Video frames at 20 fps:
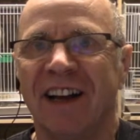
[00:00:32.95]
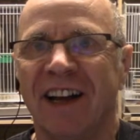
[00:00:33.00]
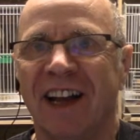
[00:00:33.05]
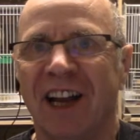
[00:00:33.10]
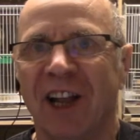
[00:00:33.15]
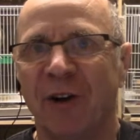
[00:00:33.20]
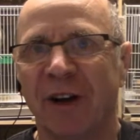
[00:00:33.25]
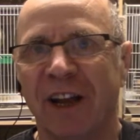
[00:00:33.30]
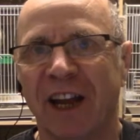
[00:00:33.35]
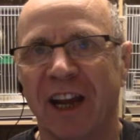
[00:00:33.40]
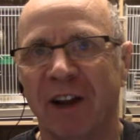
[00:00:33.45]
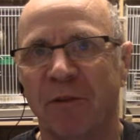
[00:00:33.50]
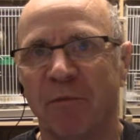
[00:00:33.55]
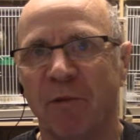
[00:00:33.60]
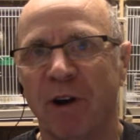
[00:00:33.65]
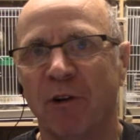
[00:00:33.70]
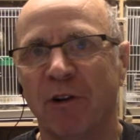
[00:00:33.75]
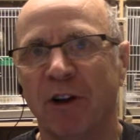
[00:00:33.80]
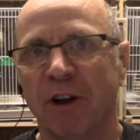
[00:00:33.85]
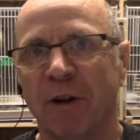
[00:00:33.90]
Hello again
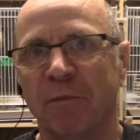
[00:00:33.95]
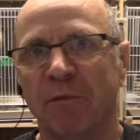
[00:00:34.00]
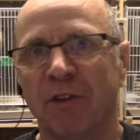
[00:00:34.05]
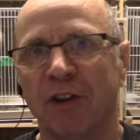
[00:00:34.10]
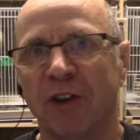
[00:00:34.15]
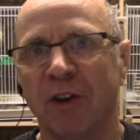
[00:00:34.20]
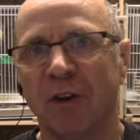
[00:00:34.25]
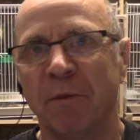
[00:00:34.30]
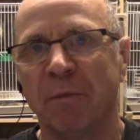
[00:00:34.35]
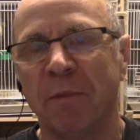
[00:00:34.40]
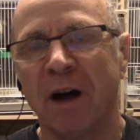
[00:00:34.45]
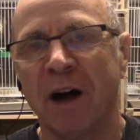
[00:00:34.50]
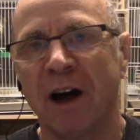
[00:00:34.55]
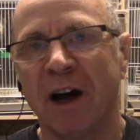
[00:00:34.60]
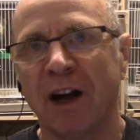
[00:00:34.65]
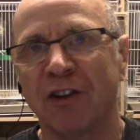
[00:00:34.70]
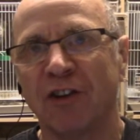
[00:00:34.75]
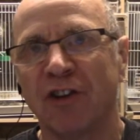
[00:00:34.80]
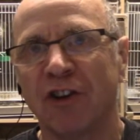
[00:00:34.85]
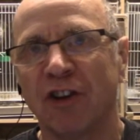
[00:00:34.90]
and welcome to
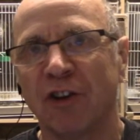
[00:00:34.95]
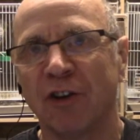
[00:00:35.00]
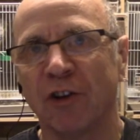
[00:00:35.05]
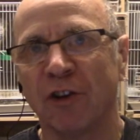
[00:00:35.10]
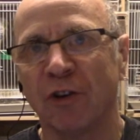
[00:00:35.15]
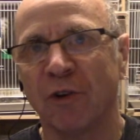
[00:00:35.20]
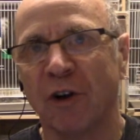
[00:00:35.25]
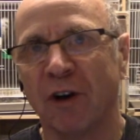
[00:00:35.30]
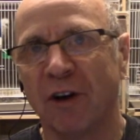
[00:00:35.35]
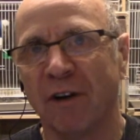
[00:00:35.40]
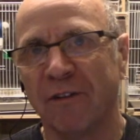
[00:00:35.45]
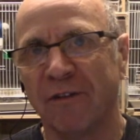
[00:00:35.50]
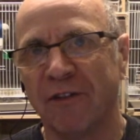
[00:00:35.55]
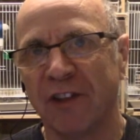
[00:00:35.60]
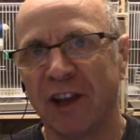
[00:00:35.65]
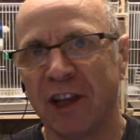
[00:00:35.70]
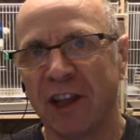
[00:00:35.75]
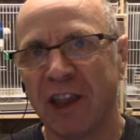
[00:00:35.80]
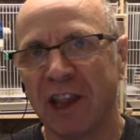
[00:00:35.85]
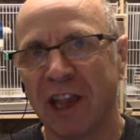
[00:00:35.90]
part 2 of
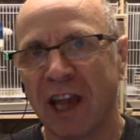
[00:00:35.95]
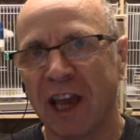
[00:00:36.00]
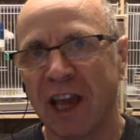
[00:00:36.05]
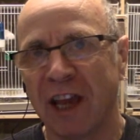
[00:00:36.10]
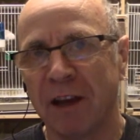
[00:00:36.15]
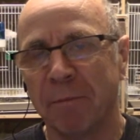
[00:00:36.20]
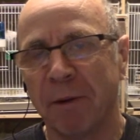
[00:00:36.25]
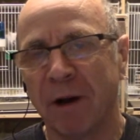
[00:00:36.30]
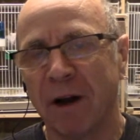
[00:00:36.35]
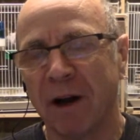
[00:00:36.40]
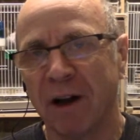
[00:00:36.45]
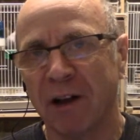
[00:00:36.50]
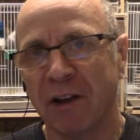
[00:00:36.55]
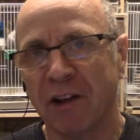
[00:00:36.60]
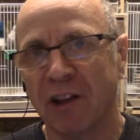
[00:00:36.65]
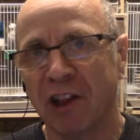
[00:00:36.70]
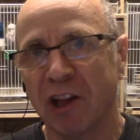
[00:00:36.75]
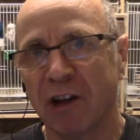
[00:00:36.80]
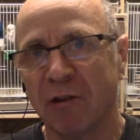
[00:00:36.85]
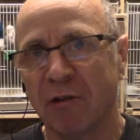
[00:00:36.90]
this 8-part
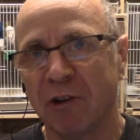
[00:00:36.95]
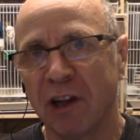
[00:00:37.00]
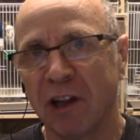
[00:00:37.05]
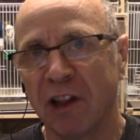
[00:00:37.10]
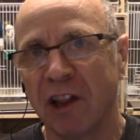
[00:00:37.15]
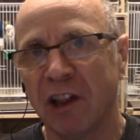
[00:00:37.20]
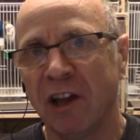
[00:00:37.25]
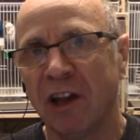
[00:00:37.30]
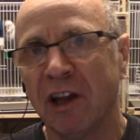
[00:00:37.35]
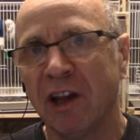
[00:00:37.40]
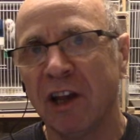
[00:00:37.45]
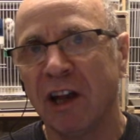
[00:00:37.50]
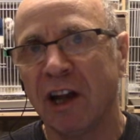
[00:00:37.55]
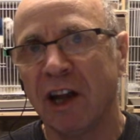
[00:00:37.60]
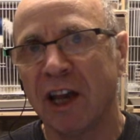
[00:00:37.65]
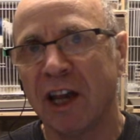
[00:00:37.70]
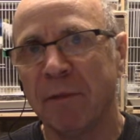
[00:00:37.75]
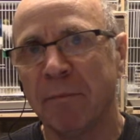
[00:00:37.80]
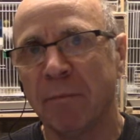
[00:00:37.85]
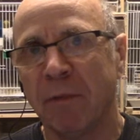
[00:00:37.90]
series
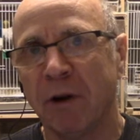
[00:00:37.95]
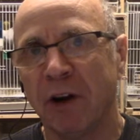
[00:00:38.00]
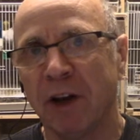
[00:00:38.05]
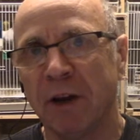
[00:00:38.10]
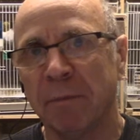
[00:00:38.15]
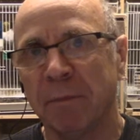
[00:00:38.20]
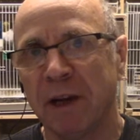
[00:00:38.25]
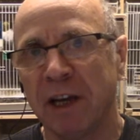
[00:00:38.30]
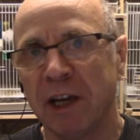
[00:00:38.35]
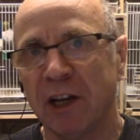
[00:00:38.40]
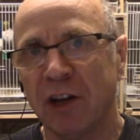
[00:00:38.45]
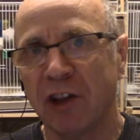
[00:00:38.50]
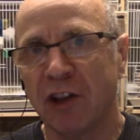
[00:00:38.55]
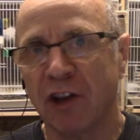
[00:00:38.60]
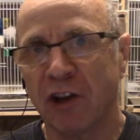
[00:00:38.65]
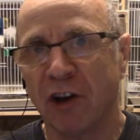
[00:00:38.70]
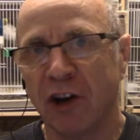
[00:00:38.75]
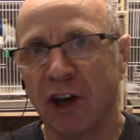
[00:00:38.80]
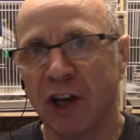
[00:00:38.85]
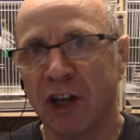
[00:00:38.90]
in my
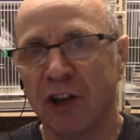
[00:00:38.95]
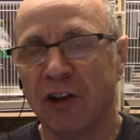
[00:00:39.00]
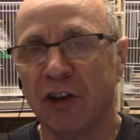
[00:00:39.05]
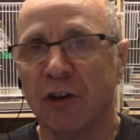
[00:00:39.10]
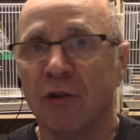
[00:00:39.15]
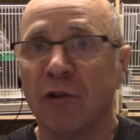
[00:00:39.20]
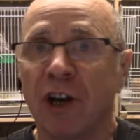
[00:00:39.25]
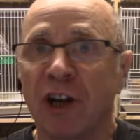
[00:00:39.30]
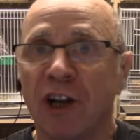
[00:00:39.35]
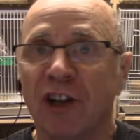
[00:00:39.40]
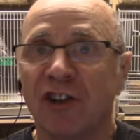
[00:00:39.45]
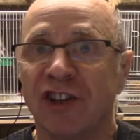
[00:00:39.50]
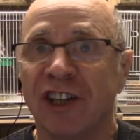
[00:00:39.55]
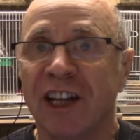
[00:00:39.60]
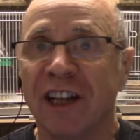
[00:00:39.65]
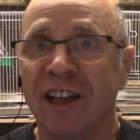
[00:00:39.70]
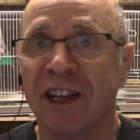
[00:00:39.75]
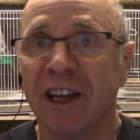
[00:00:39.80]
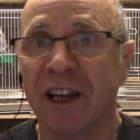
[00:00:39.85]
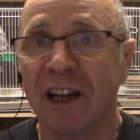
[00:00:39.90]
beginner's guide to colour
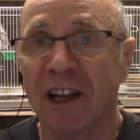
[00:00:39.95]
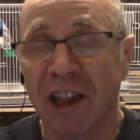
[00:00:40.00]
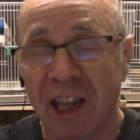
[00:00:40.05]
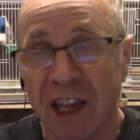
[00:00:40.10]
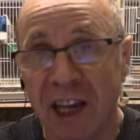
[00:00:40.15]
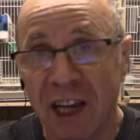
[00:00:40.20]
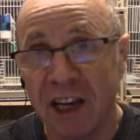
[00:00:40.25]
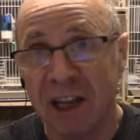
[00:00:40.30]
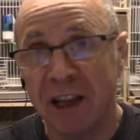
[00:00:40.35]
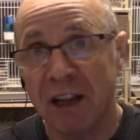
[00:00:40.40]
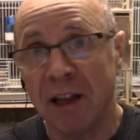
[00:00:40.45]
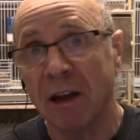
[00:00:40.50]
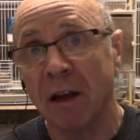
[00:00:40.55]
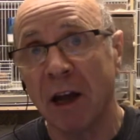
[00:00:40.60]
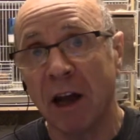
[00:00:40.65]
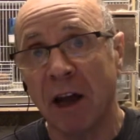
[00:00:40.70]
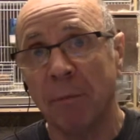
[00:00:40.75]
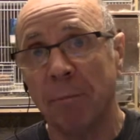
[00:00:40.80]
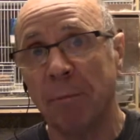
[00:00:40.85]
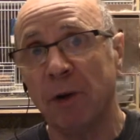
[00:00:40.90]
genetics in
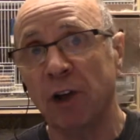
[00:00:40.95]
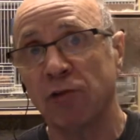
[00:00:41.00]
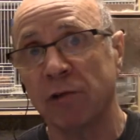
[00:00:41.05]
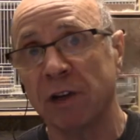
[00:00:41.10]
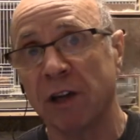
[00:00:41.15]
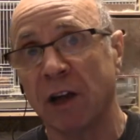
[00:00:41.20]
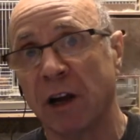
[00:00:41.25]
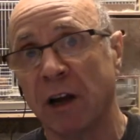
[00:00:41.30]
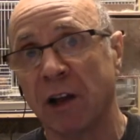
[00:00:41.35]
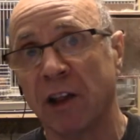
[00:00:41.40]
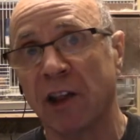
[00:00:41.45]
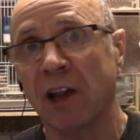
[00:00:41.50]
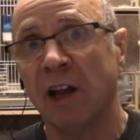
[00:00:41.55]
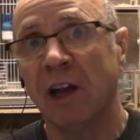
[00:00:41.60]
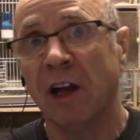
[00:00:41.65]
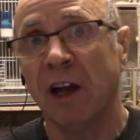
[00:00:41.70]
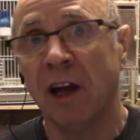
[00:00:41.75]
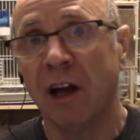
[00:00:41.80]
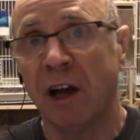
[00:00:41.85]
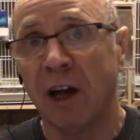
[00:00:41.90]
budgerigars.
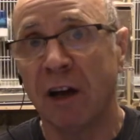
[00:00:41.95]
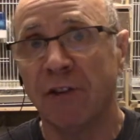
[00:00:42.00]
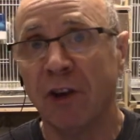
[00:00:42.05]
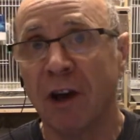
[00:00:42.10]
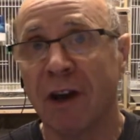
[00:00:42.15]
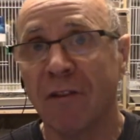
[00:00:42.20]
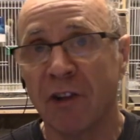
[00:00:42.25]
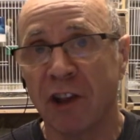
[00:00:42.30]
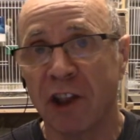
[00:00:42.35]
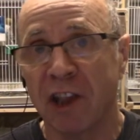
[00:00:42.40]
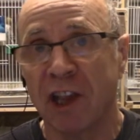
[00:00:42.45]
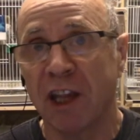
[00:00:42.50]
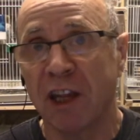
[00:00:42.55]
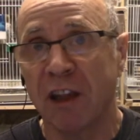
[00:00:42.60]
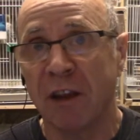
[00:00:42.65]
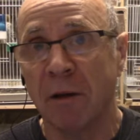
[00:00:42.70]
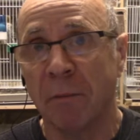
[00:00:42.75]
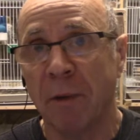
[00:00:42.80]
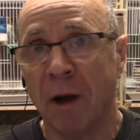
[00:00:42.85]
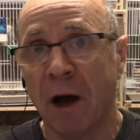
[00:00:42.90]
If you haven't
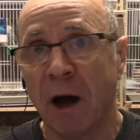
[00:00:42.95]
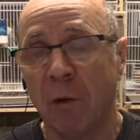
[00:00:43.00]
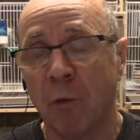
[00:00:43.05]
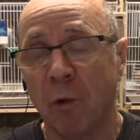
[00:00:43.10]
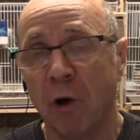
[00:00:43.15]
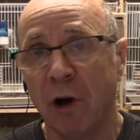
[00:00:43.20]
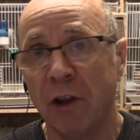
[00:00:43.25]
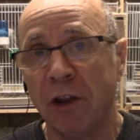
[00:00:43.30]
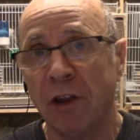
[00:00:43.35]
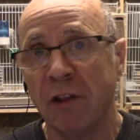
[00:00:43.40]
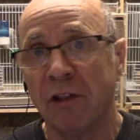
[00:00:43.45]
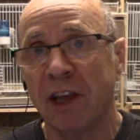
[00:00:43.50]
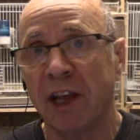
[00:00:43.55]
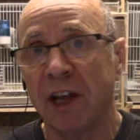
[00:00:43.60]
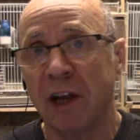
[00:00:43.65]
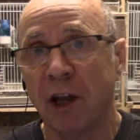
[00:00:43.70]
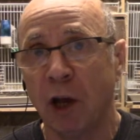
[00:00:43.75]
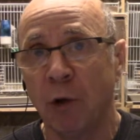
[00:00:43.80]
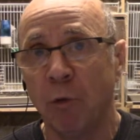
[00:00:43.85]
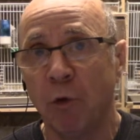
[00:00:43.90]
seen part 1,
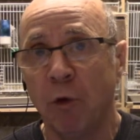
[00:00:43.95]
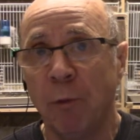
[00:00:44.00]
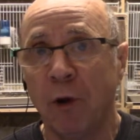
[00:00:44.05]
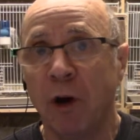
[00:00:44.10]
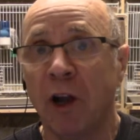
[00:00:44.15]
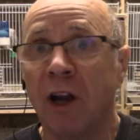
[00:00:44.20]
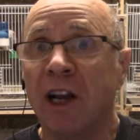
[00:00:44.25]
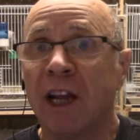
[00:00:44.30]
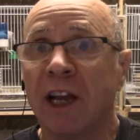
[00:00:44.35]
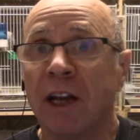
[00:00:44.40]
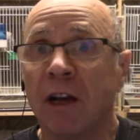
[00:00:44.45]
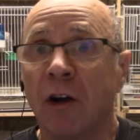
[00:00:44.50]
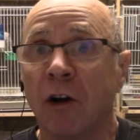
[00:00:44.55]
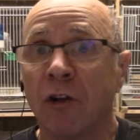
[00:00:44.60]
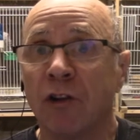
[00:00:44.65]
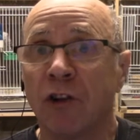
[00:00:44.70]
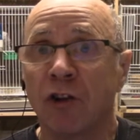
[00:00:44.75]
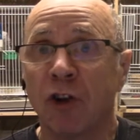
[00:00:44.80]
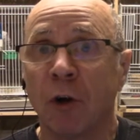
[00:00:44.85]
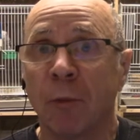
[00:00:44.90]
then I will put a link
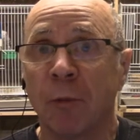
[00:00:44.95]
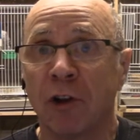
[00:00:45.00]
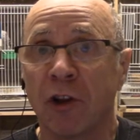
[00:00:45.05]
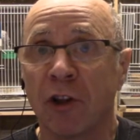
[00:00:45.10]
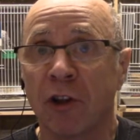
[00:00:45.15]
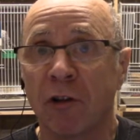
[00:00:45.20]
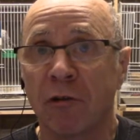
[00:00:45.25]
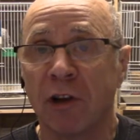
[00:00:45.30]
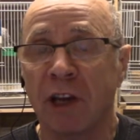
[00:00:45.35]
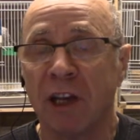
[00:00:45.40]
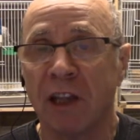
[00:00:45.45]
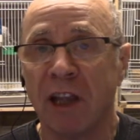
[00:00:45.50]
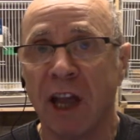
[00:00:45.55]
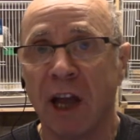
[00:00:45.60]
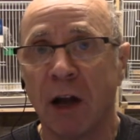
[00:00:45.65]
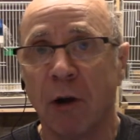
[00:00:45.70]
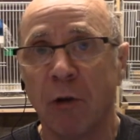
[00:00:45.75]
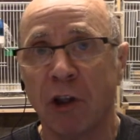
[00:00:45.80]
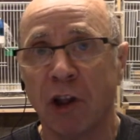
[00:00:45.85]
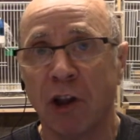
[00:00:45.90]
on the top of the screen
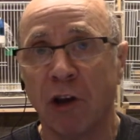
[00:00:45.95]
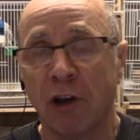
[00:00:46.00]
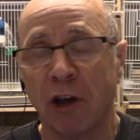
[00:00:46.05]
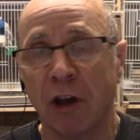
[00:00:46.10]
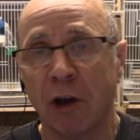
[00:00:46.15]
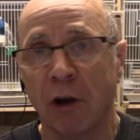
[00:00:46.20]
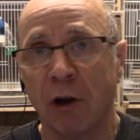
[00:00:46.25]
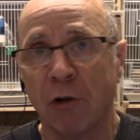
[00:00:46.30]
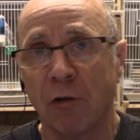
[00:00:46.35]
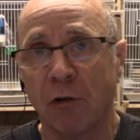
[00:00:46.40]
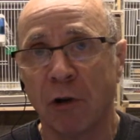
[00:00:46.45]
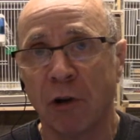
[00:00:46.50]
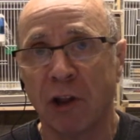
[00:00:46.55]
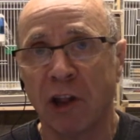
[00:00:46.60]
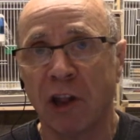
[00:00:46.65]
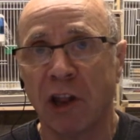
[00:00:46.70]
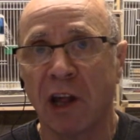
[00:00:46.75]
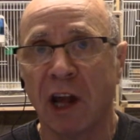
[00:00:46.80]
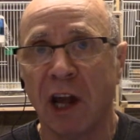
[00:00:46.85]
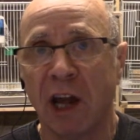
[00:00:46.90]
now so you can go
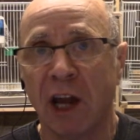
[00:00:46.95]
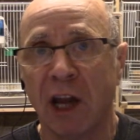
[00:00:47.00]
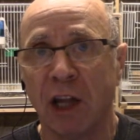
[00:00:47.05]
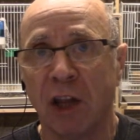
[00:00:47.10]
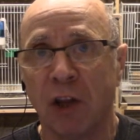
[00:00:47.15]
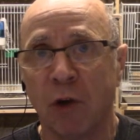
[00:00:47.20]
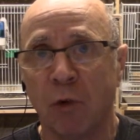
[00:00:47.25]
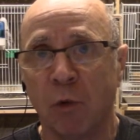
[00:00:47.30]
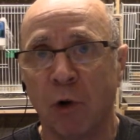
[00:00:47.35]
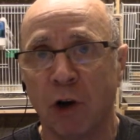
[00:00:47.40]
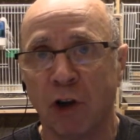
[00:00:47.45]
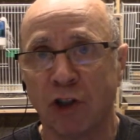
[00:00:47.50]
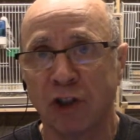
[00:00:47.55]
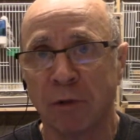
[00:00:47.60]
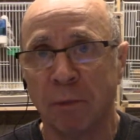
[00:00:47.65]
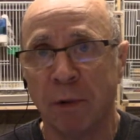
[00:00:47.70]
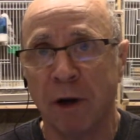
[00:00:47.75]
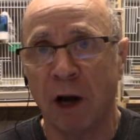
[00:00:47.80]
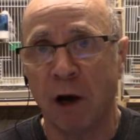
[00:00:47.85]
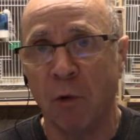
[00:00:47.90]
across and
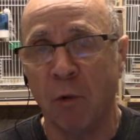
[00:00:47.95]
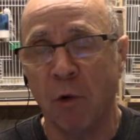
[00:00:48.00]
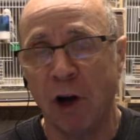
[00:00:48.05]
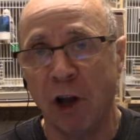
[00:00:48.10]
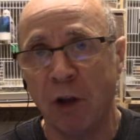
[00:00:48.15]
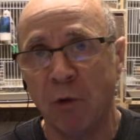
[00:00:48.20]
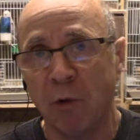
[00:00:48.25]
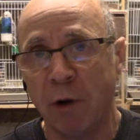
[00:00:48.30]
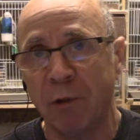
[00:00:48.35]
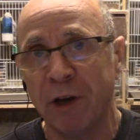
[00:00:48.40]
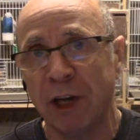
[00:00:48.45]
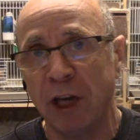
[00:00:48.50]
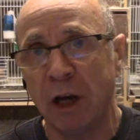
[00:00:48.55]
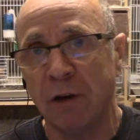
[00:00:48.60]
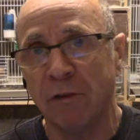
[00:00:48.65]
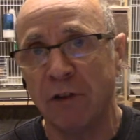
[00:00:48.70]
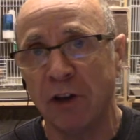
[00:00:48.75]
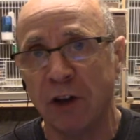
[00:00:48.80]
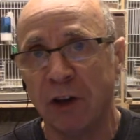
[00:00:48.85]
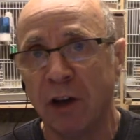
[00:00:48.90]
watch part 1 where we
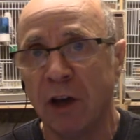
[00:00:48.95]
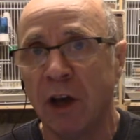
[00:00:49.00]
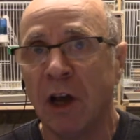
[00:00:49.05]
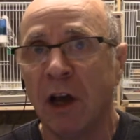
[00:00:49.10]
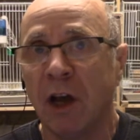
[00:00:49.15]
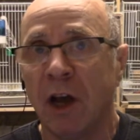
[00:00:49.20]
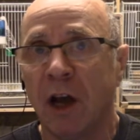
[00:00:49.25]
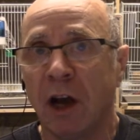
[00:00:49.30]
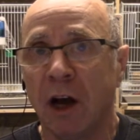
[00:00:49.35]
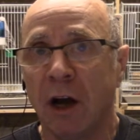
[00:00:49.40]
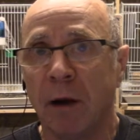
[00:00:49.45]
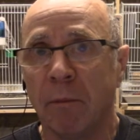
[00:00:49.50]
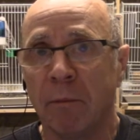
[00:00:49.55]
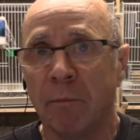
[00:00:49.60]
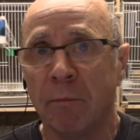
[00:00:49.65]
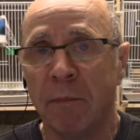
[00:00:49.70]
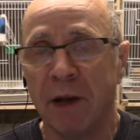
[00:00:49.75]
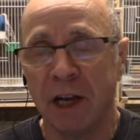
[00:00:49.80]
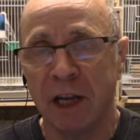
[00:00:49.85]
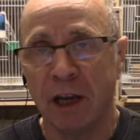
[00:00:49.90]
covered
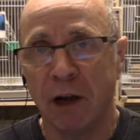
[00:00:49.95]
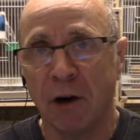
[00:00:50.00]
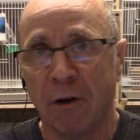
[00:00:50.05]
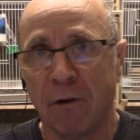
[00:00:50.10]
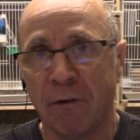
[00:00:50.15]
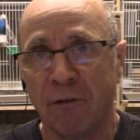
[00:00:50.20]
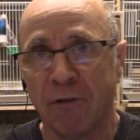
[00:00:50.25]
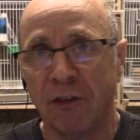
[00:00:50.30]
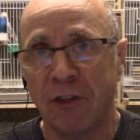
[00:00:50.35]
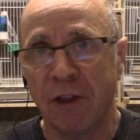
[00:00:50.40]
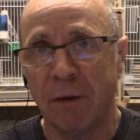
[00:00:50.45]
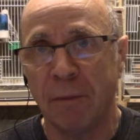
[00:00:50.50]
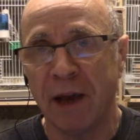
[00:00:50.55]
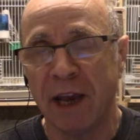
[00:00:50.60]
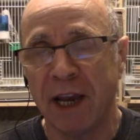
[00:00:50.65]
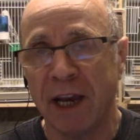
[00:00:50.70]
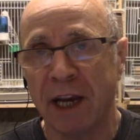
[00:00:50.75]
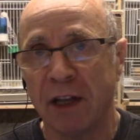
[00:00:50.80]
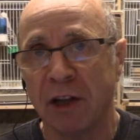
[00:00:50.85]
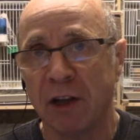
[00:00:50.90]
many of the
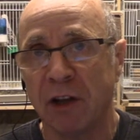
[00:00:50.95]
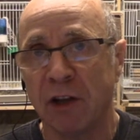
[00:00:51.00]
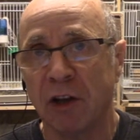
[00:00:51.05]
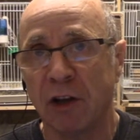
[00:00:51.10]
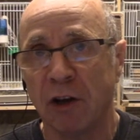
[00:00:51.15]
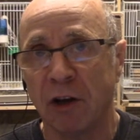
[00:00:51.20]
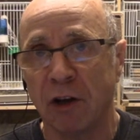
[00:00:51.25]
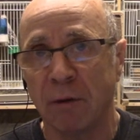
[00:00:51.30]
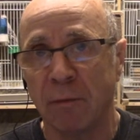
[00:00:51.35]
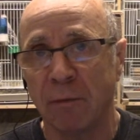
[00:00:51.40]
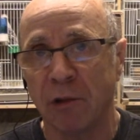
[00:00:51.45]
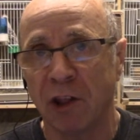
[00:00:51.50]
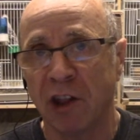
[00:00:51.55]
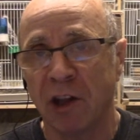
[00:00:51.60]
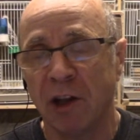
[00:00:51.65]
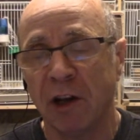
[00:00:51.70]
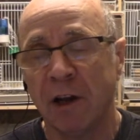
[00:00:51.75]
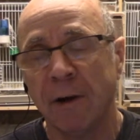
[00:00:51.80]
main terms.